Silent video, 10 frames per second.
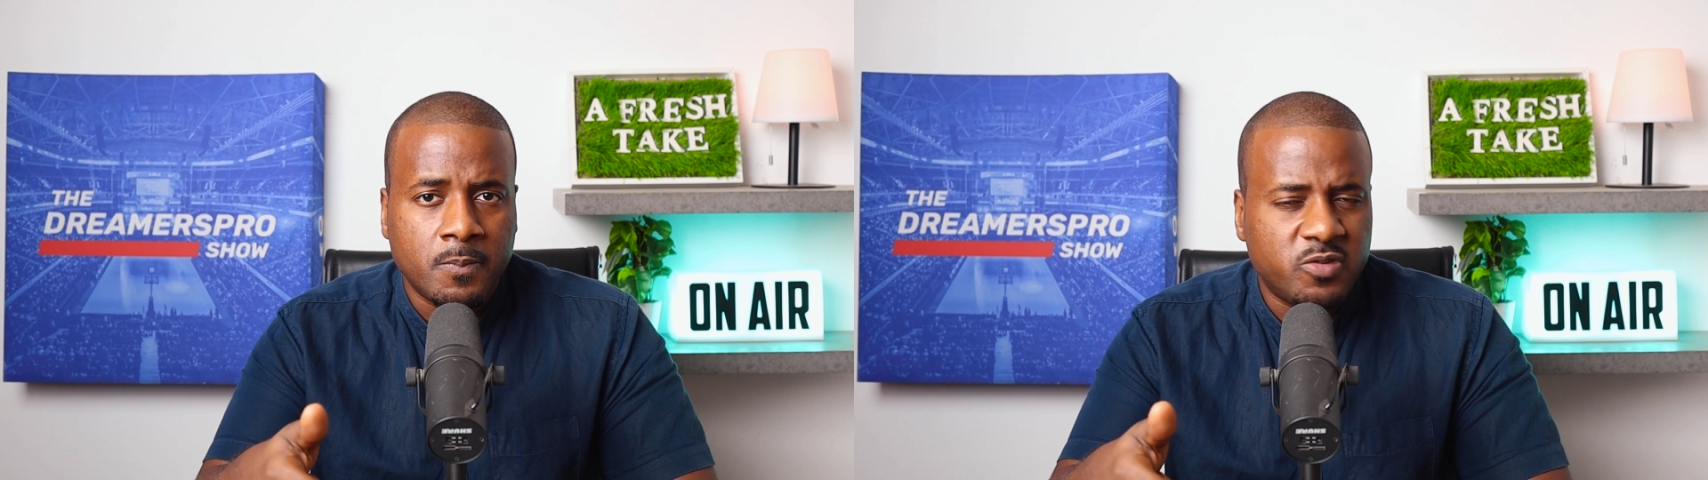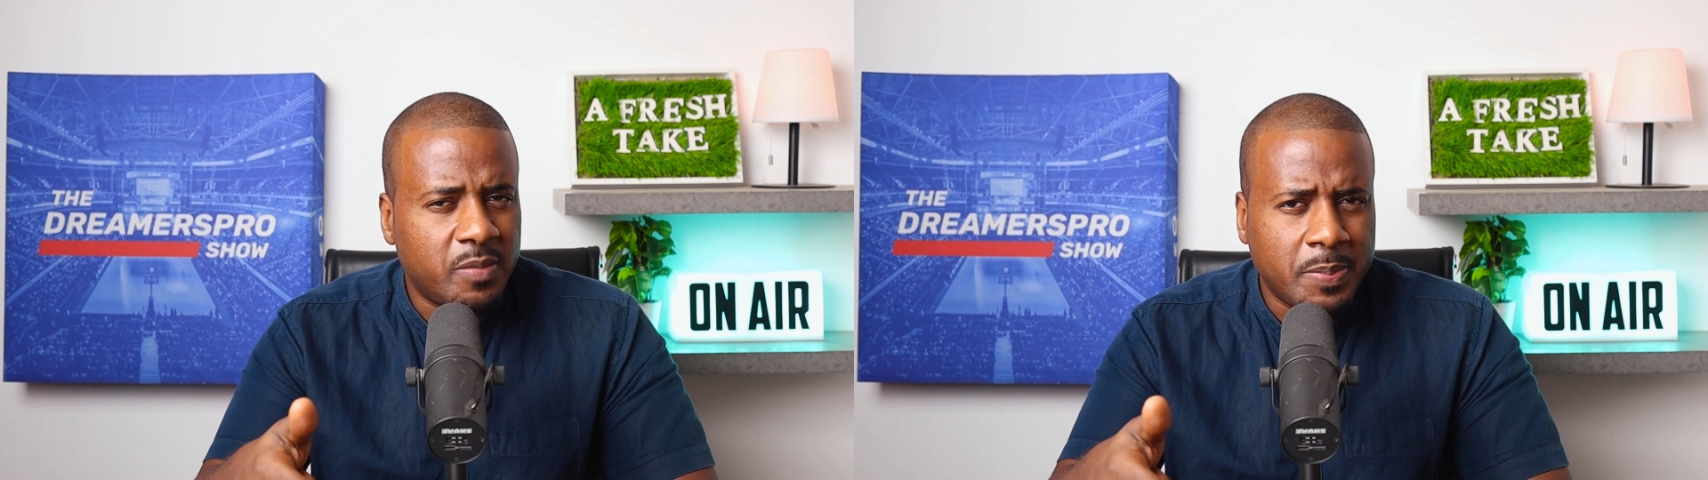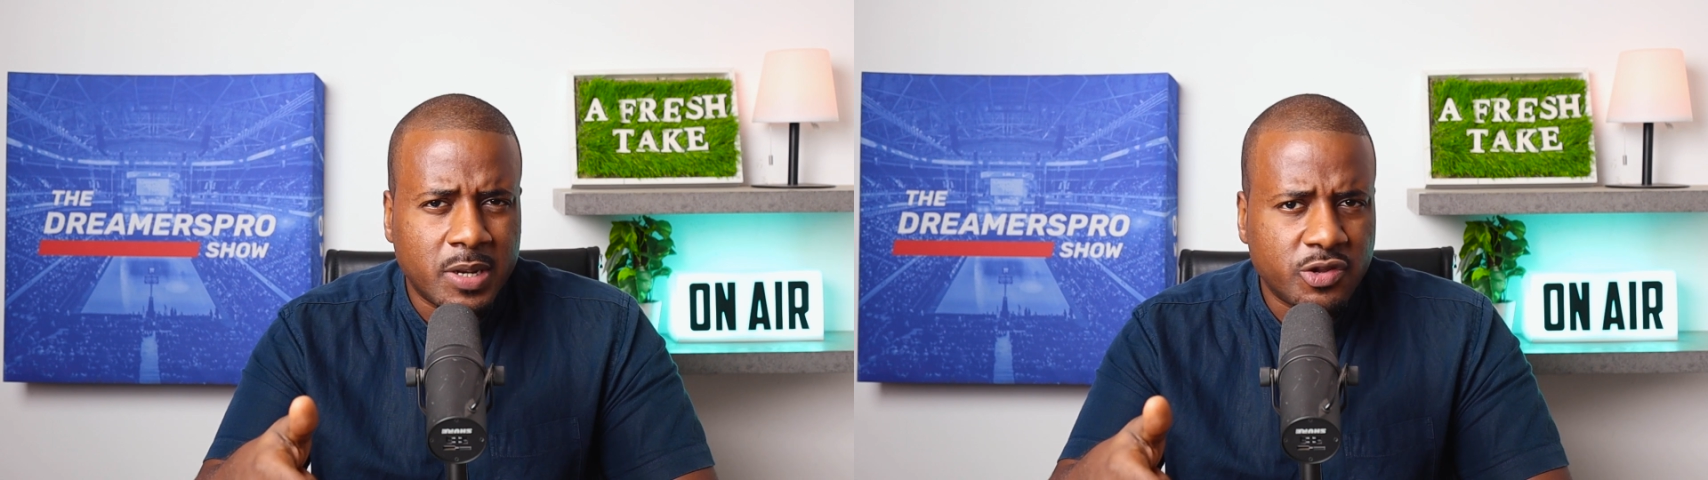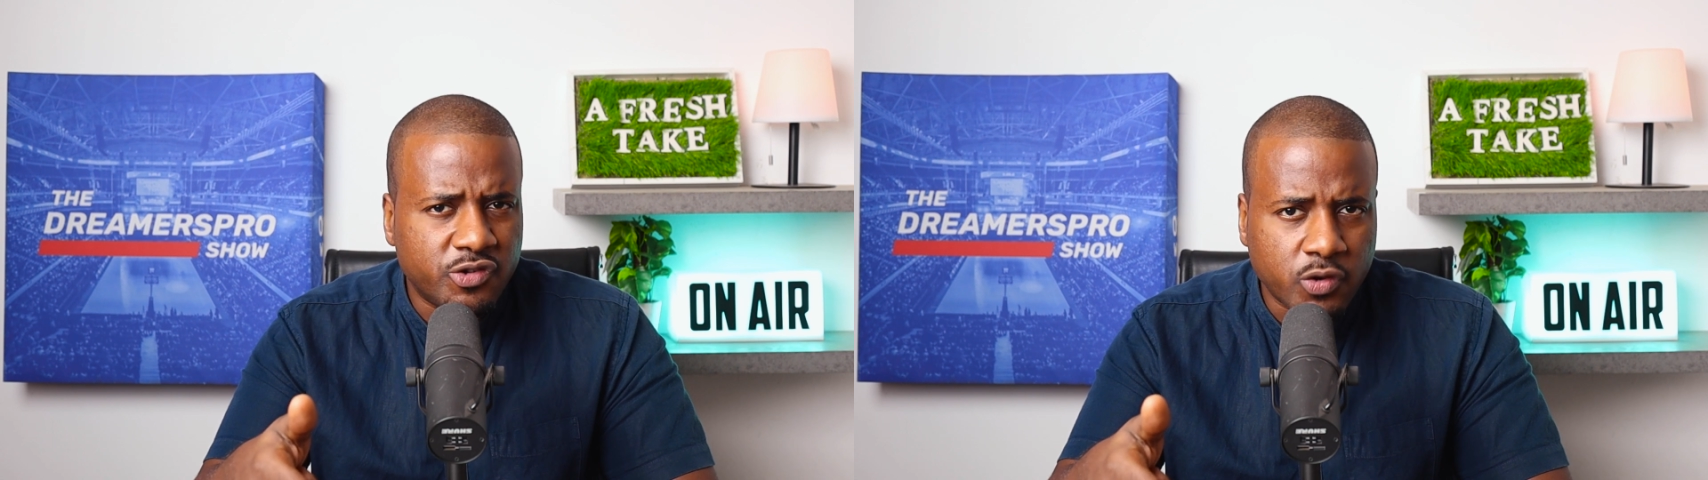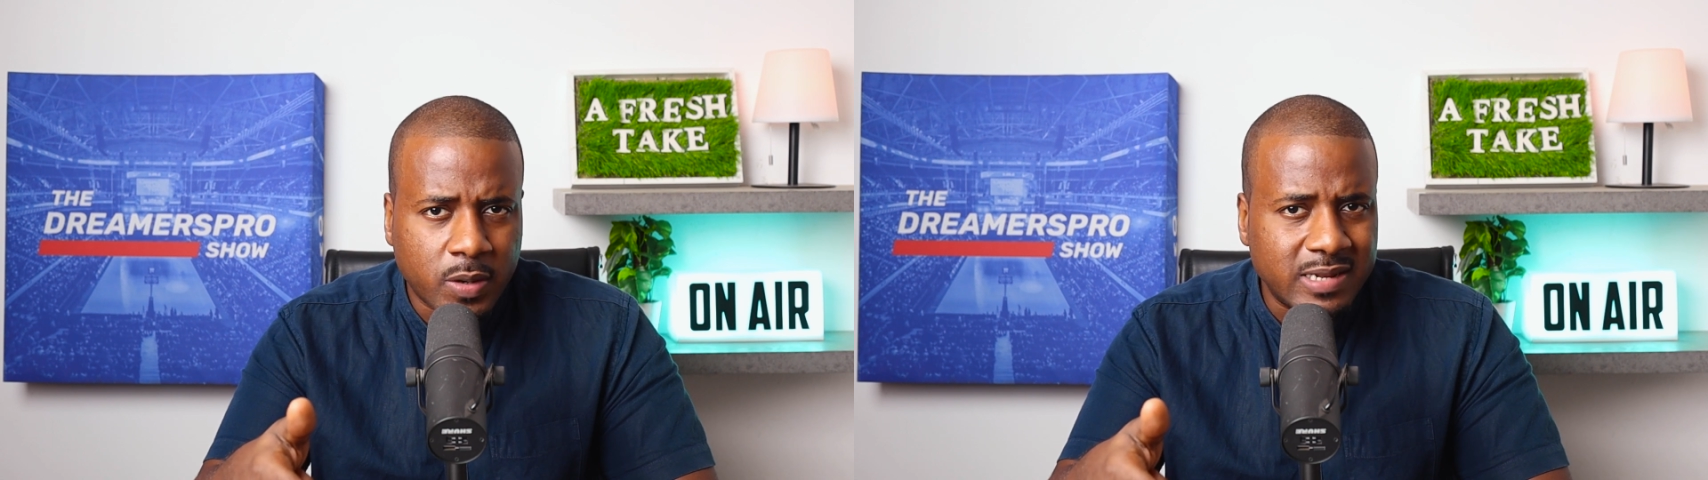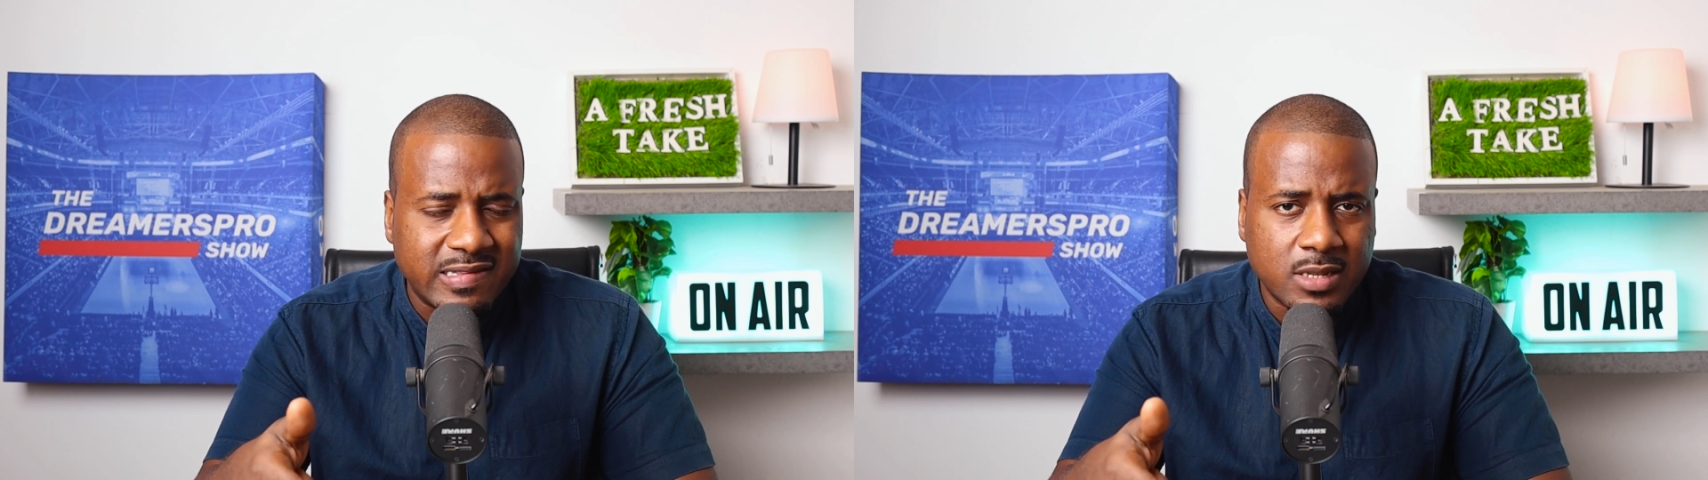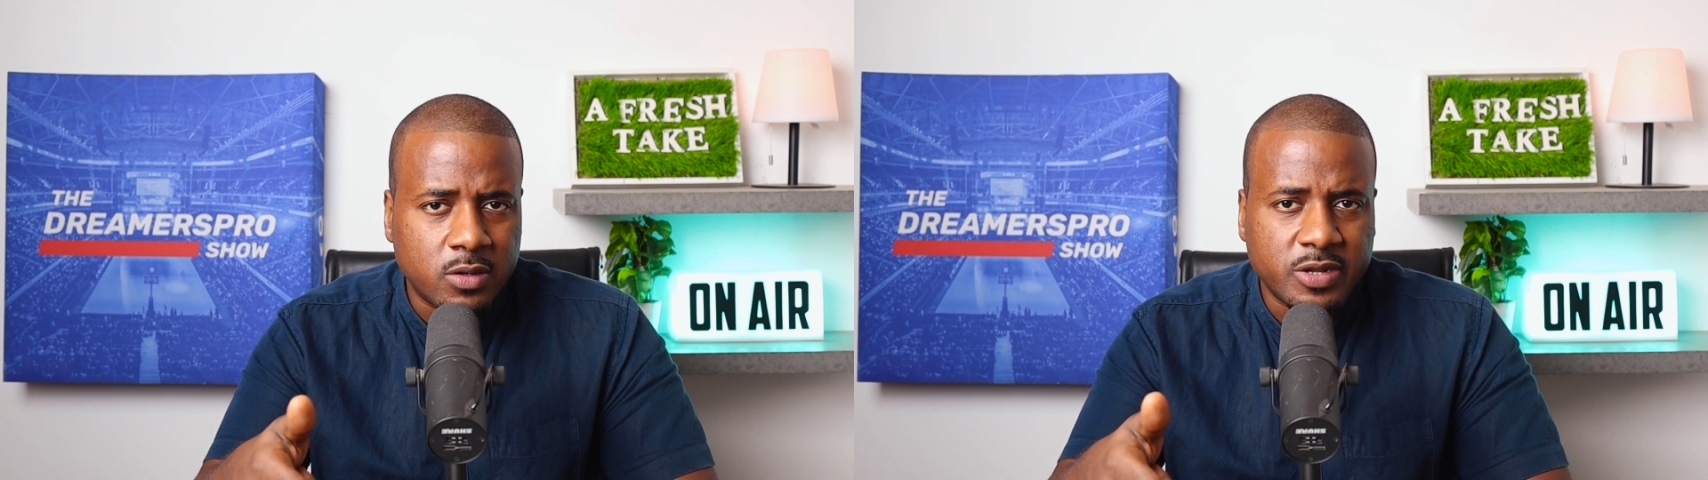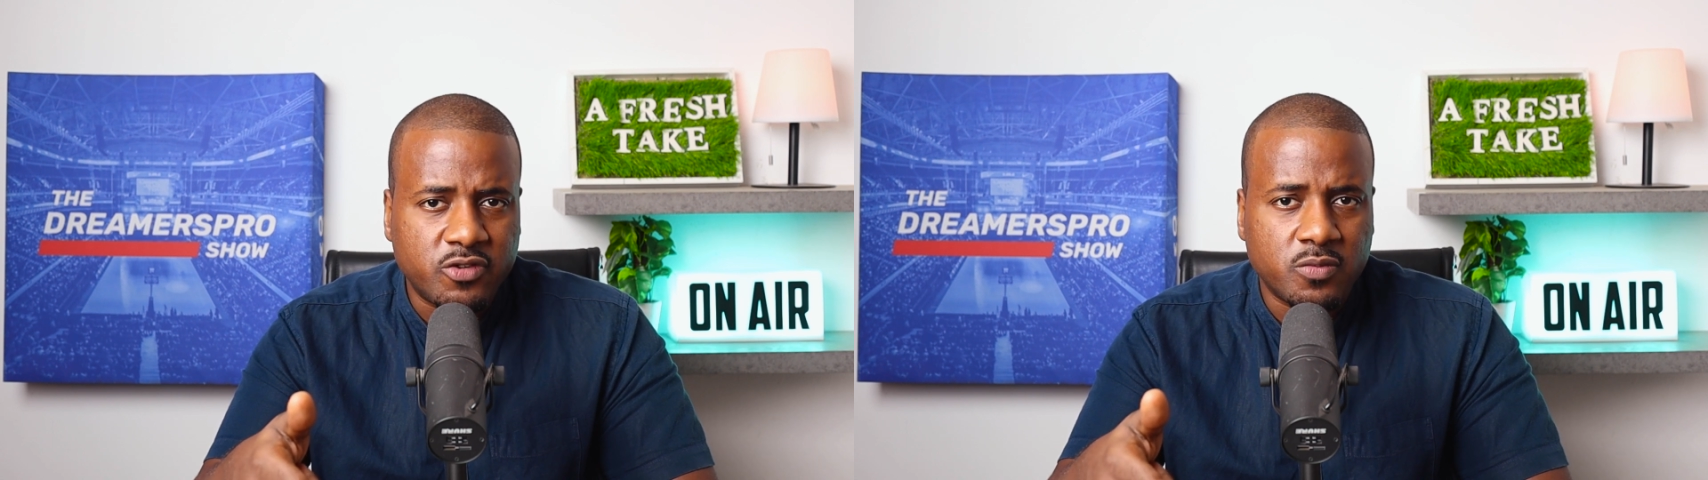Some people are enjoying this a
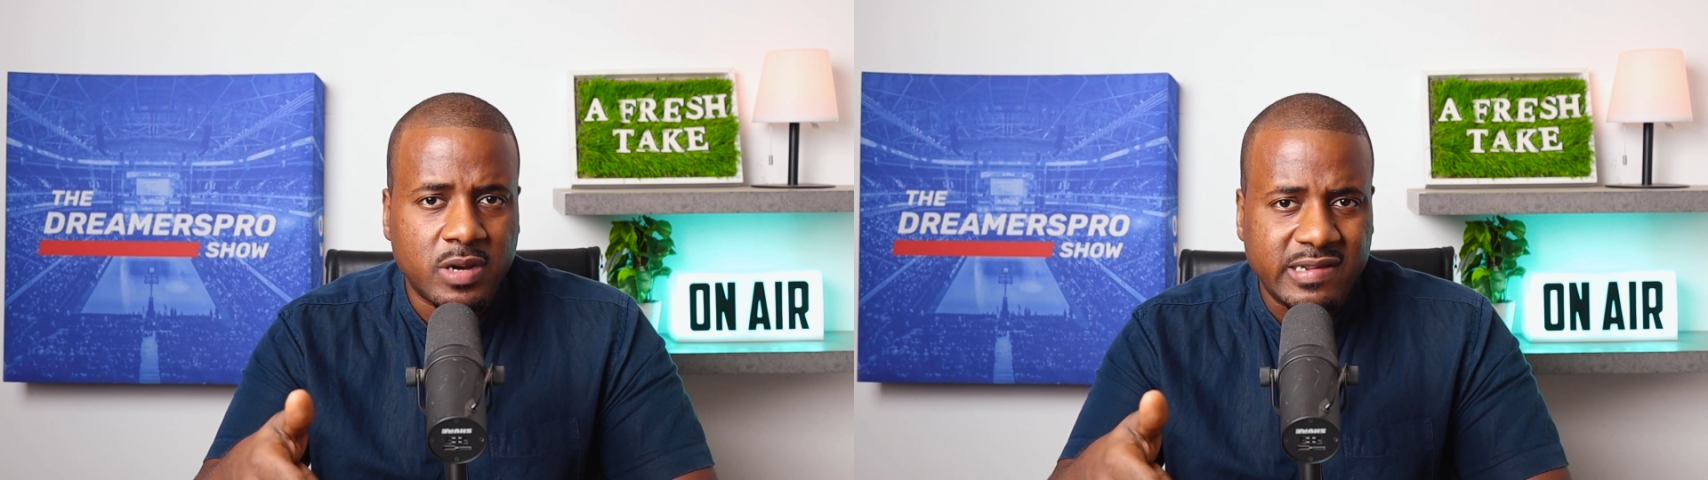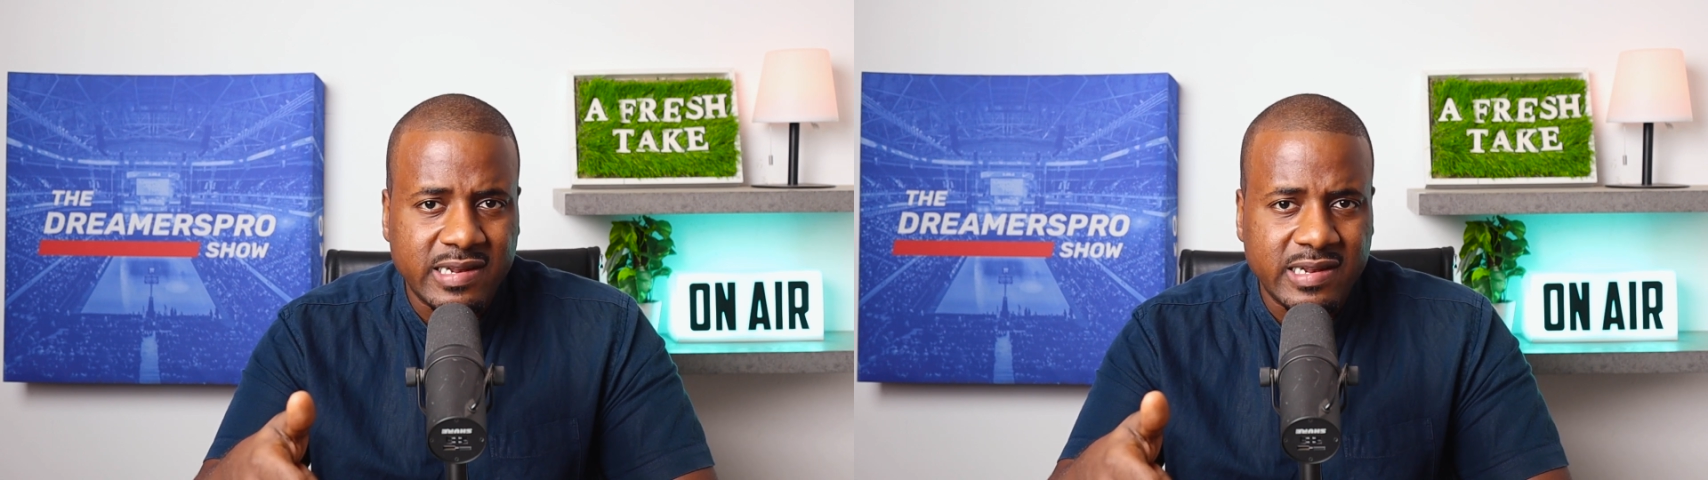little bit too much,